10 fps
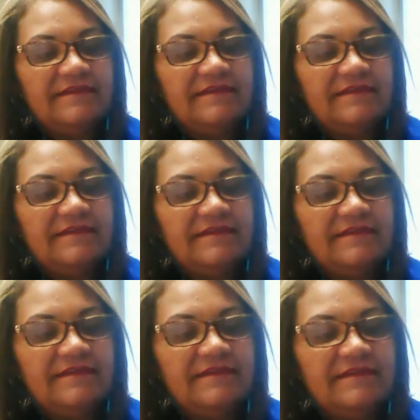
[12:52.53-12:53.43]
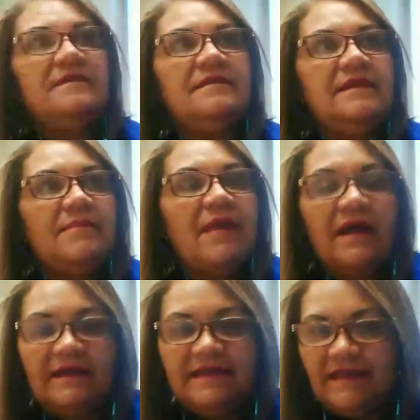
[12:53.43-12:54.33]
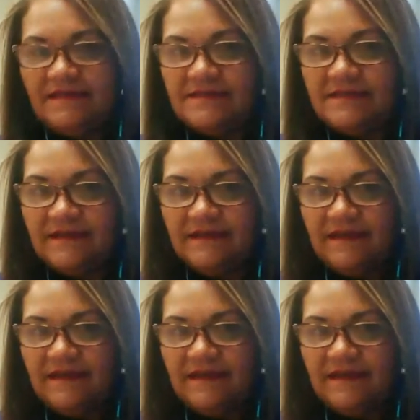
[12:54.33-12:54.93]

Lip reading: here in Bangladesh